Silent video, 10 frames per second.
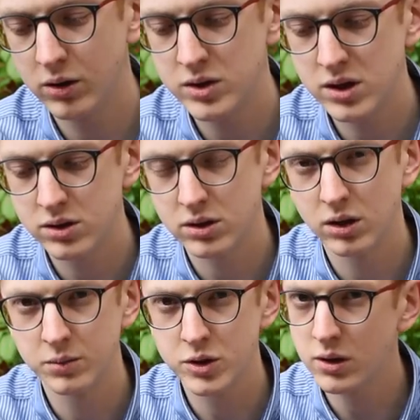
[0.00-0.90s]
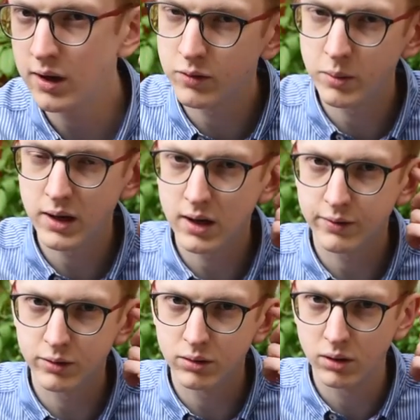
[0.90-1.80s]
goes into the hob so you have to be
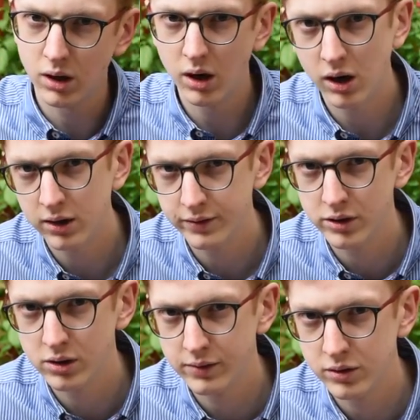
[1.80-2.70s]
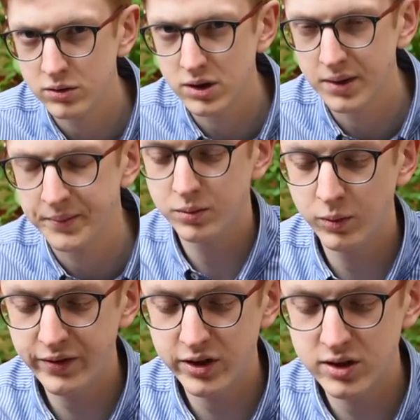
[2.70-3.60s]
careful after you have used it
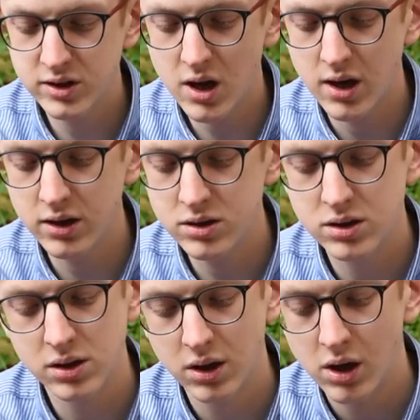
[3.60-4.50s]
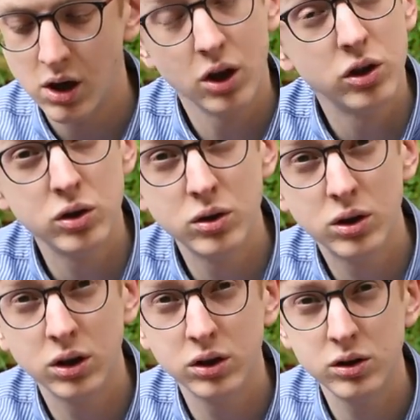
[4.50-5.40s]
with its size you
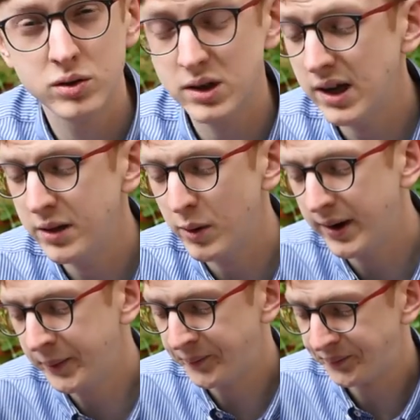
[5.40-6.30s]
can use it anywhere